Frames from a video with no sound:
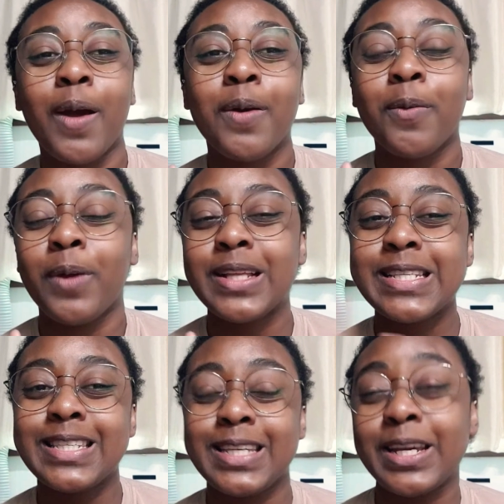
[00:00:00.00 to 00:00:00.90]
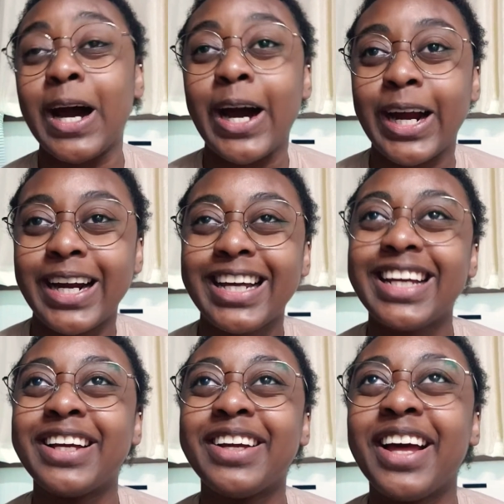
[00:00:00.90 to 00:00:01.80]
CR
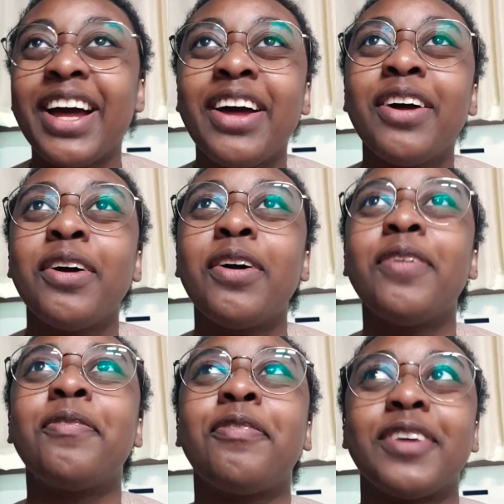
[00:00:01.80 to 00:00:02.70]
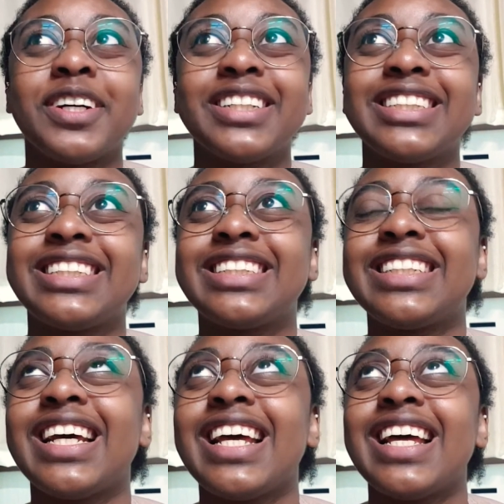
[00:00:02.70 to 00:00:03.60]
first
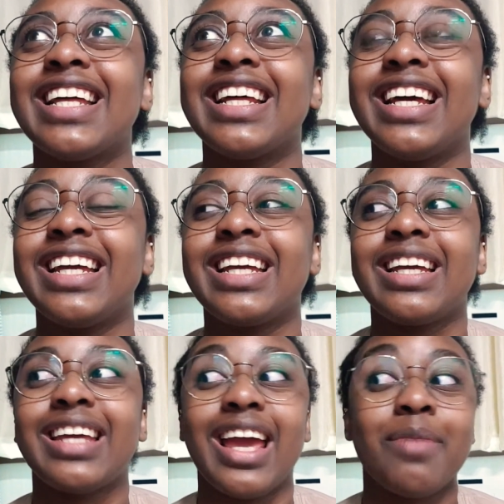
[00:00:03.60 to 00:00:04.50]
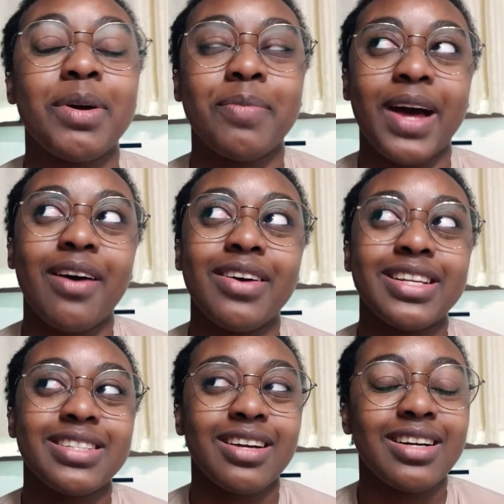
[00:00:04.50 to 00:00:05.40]
like came about
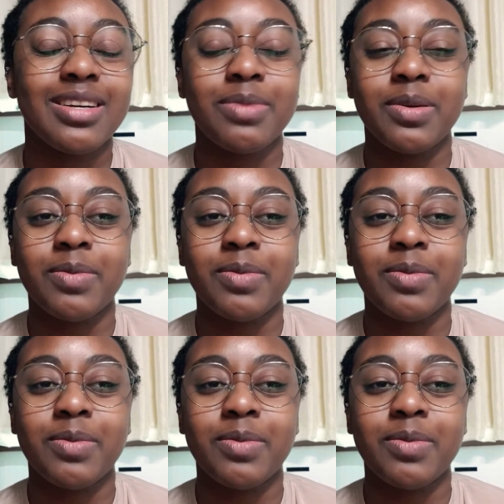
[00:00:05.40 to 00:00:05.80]
and started to be a